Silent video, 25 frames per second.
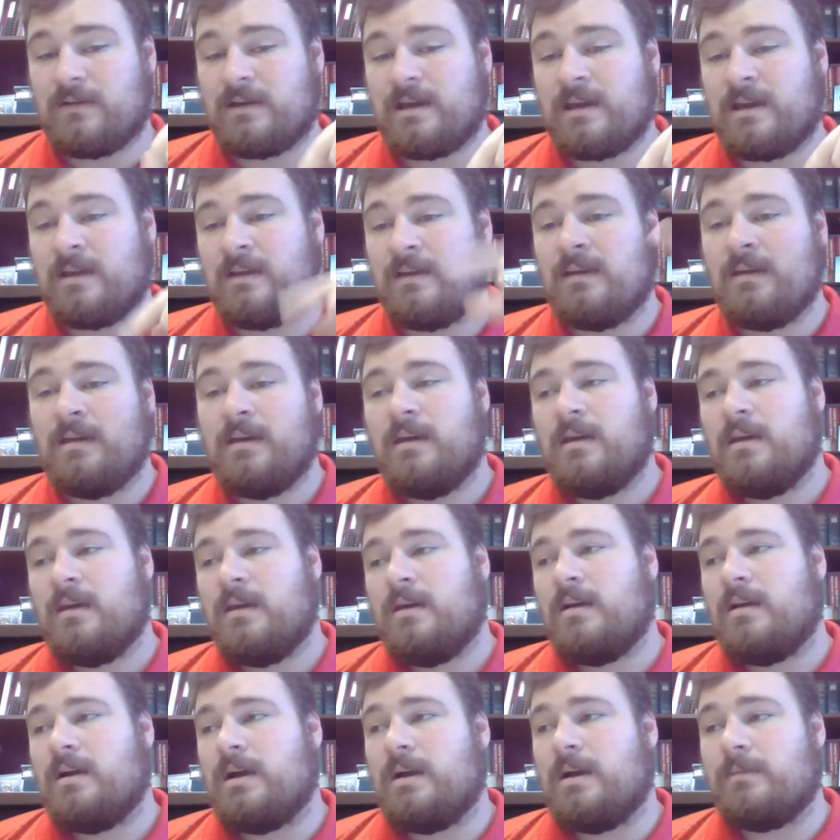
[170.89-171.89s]
Okay,
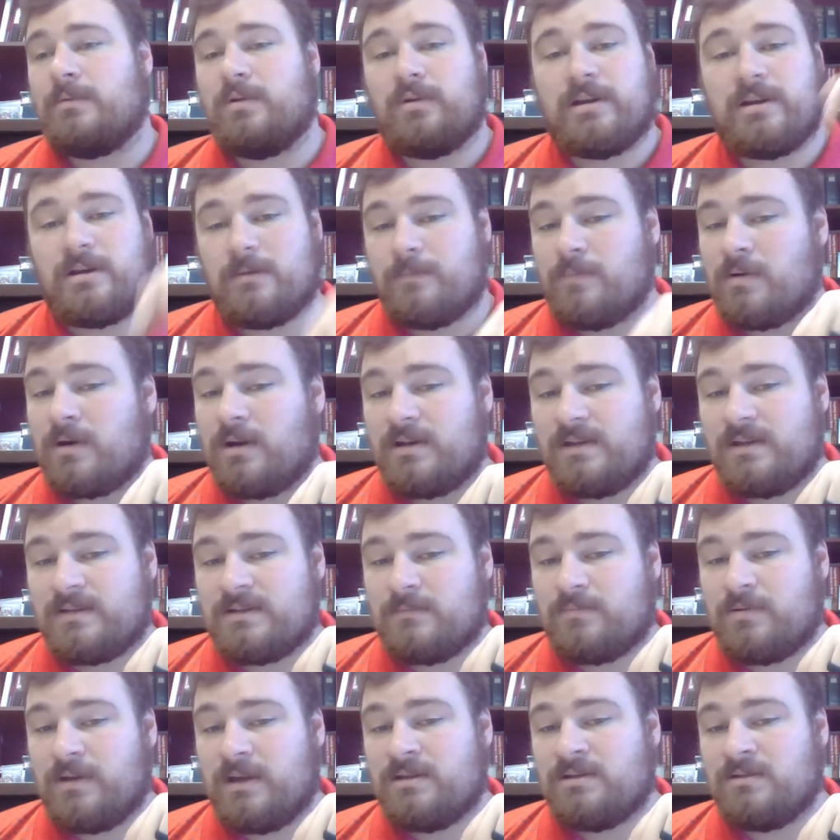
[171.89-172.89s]
you'll get a
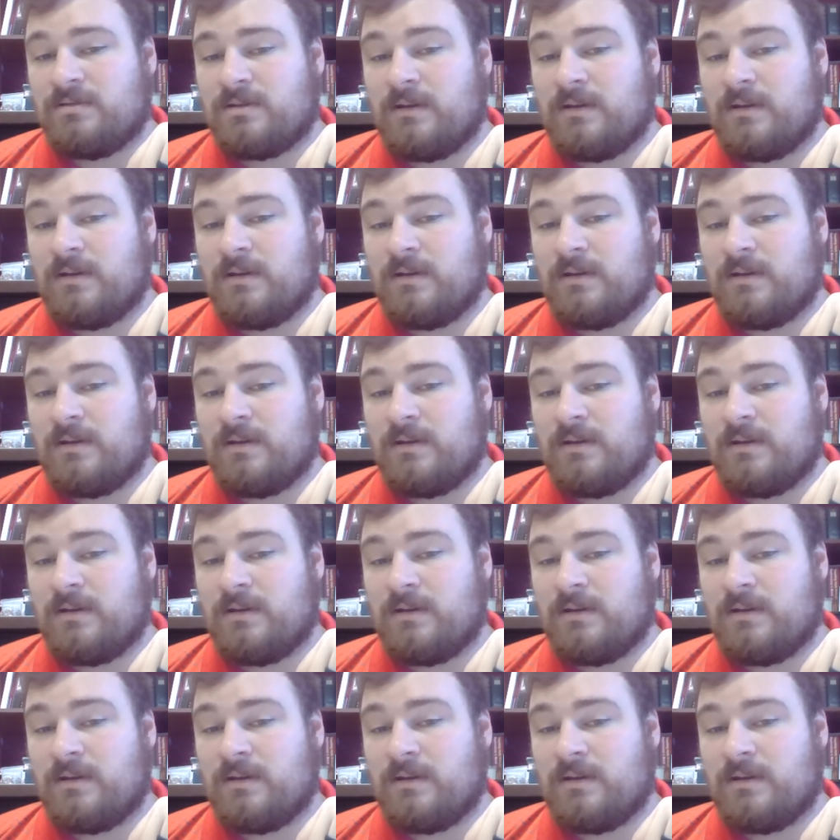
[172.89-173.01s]
participation